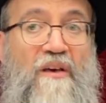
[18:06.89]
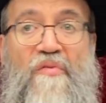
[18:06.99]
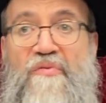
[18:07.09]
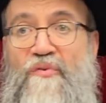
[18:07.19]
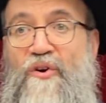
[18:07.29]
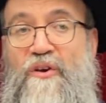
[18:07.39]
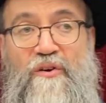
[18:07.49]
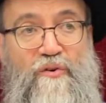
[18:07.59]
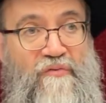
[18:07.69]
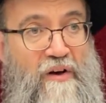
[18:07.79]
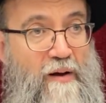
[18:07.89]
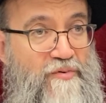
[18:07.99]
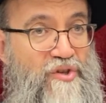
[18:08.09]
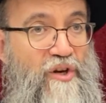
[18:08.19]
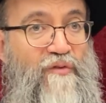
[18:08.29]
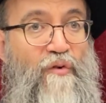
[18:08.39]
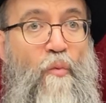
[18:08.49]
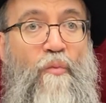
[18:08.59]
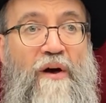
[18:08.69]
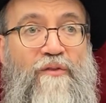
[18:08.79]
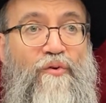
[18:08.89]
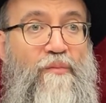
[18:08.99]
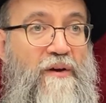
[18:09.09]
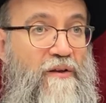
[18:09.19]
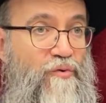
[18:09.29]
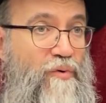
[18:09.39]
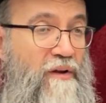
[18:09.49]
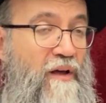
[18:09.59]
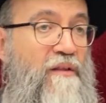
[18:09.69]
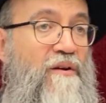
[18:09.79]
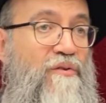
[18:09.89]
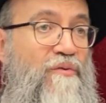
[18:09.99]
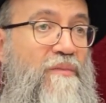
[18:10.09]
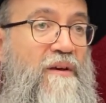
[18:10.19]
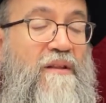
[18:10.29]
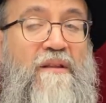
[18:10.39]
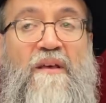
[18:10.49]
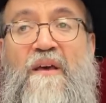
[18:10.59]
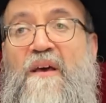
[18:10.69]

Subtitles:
throwing of object from one domain to another domain,